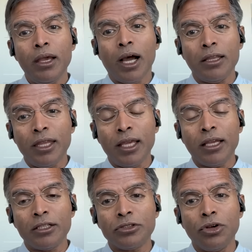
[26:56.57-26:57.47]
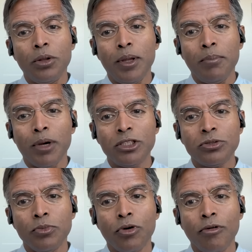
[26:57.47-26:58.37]
I think it's going to be much
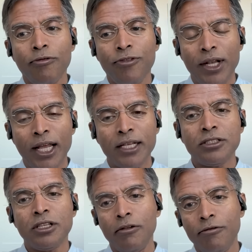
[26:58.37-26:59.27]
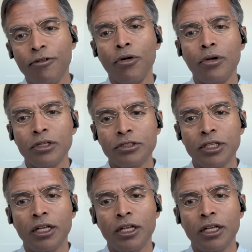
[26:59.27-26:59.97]
more finessed and focused than